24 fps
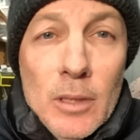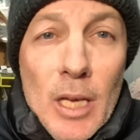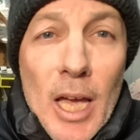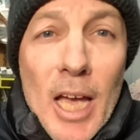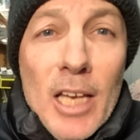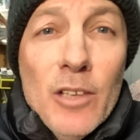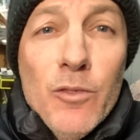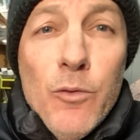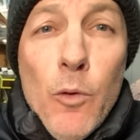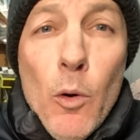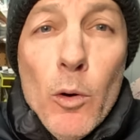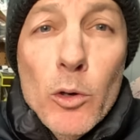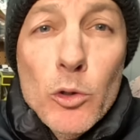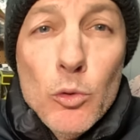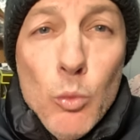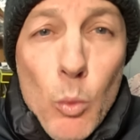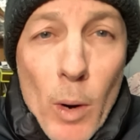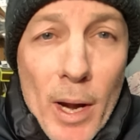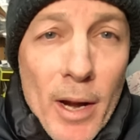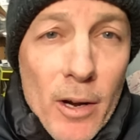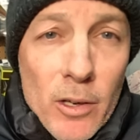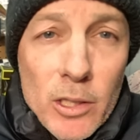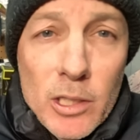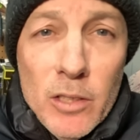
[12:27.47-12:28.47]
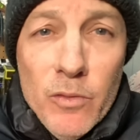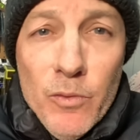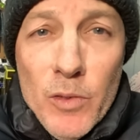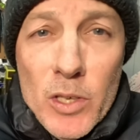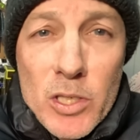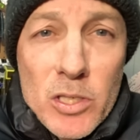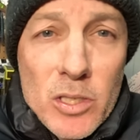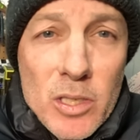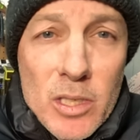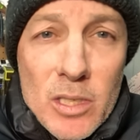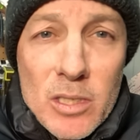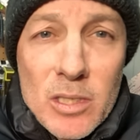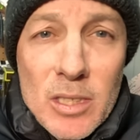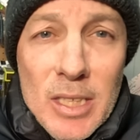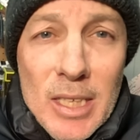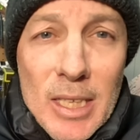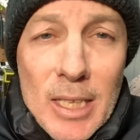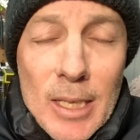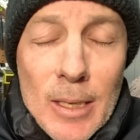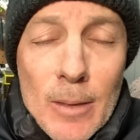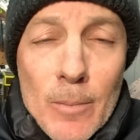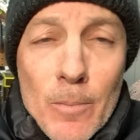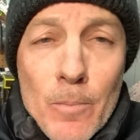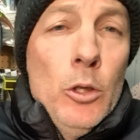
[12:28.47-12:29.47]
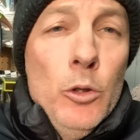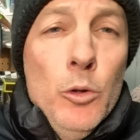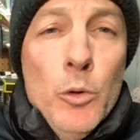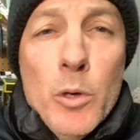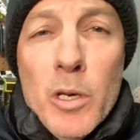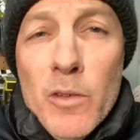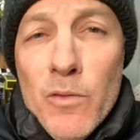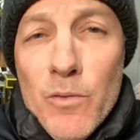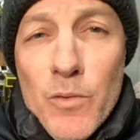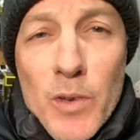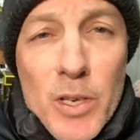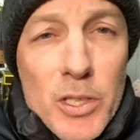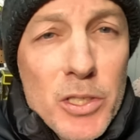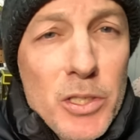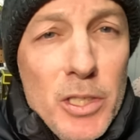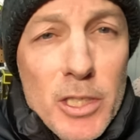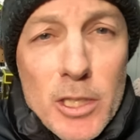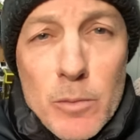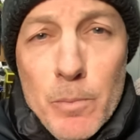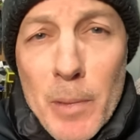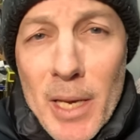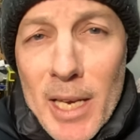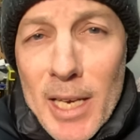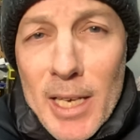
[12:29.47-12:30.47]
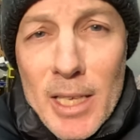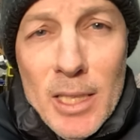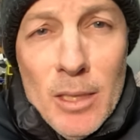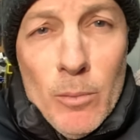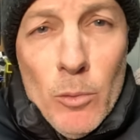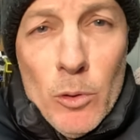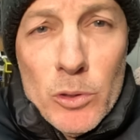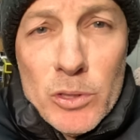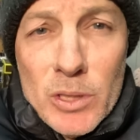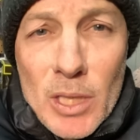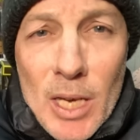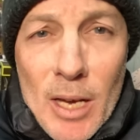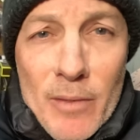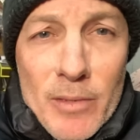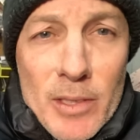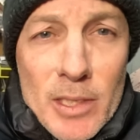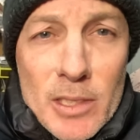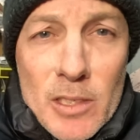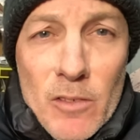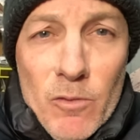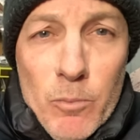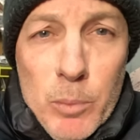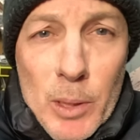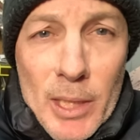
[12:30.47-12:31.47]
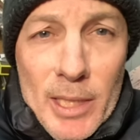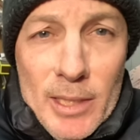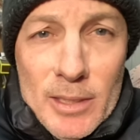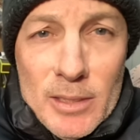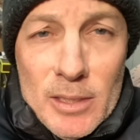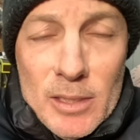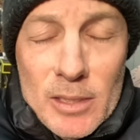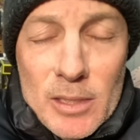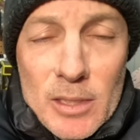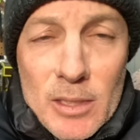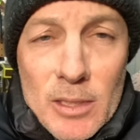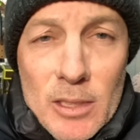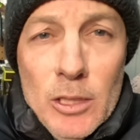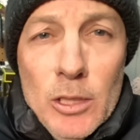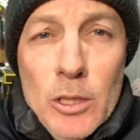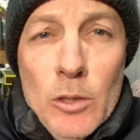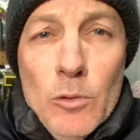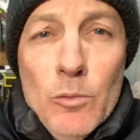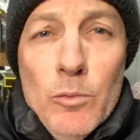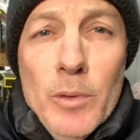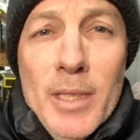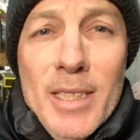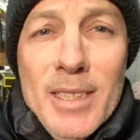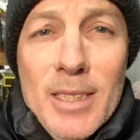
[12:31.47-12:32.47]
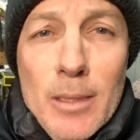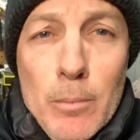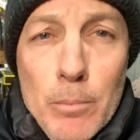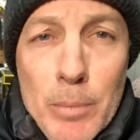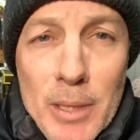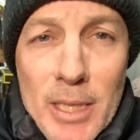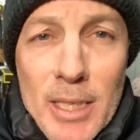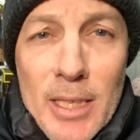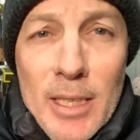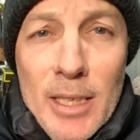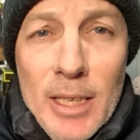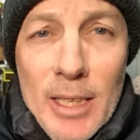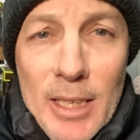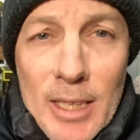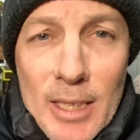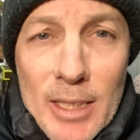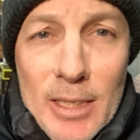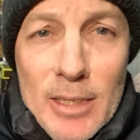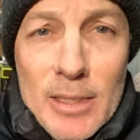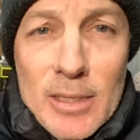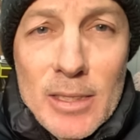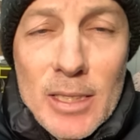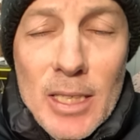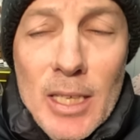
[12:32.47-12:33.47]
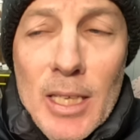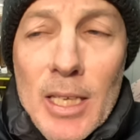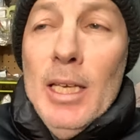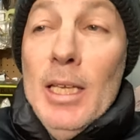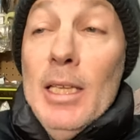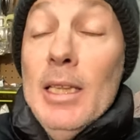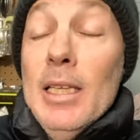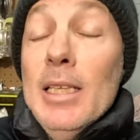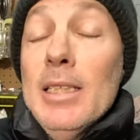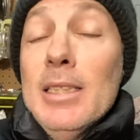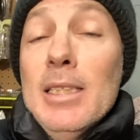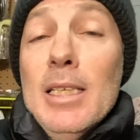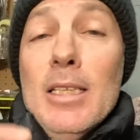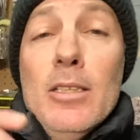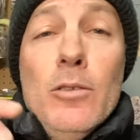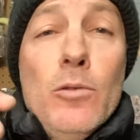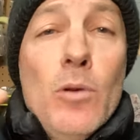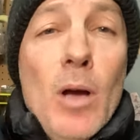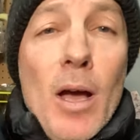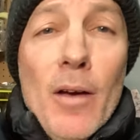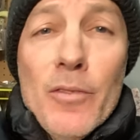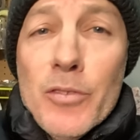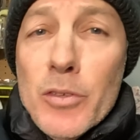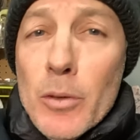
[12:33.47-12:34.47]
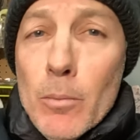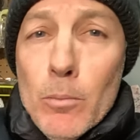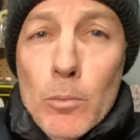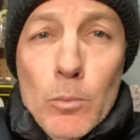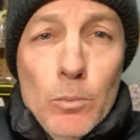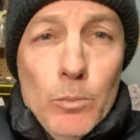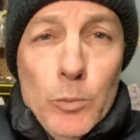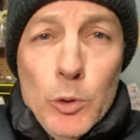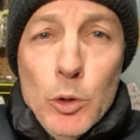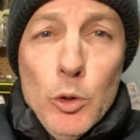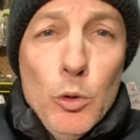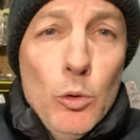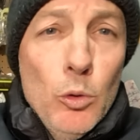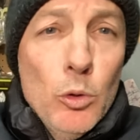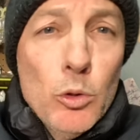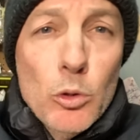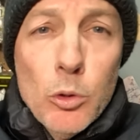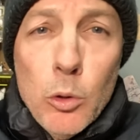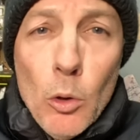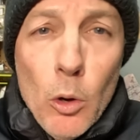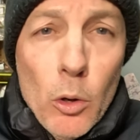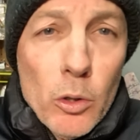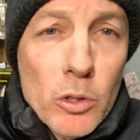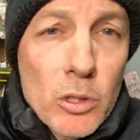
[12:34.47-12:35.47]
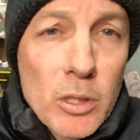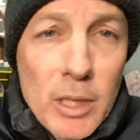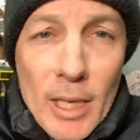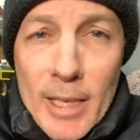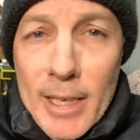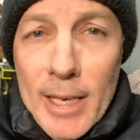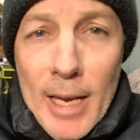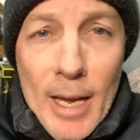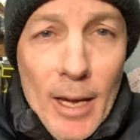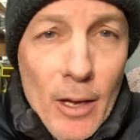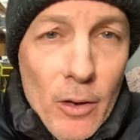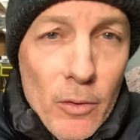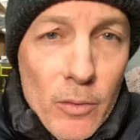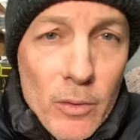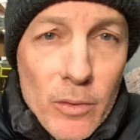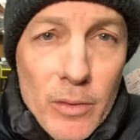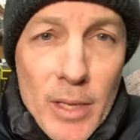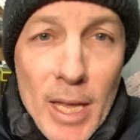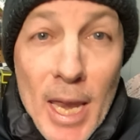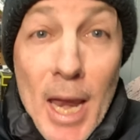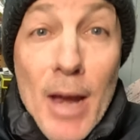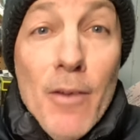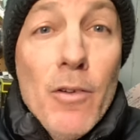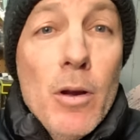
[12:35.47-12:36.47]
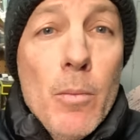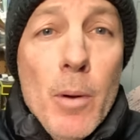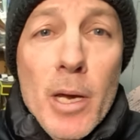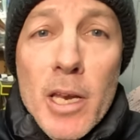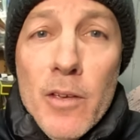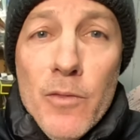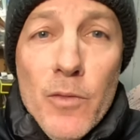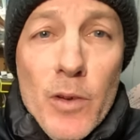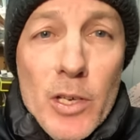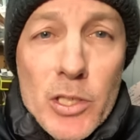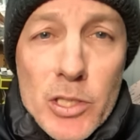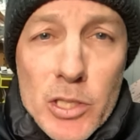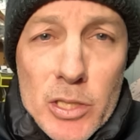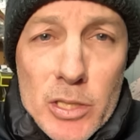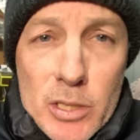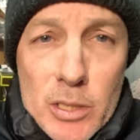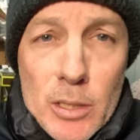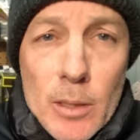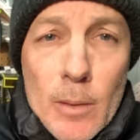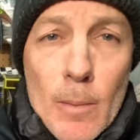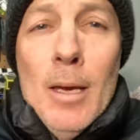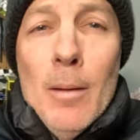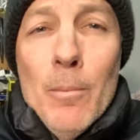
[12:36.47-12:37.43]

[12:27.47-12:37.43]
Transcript: As far as where to fish this thing, you can fish this bait in the most obvious of places. The reason being is, let's say that you have some huge, large laydown that everybody fishes.